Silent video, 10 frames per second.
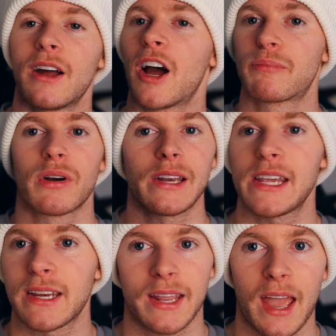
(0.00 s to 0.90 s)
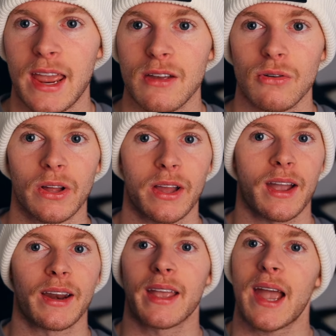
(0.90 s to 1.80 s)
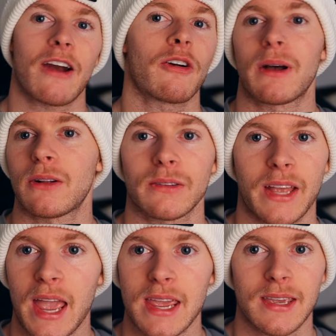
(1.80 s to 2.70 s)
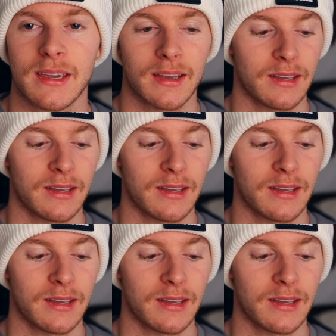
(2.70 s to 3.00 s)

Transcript: a praline cake or like a kind of caramel cake,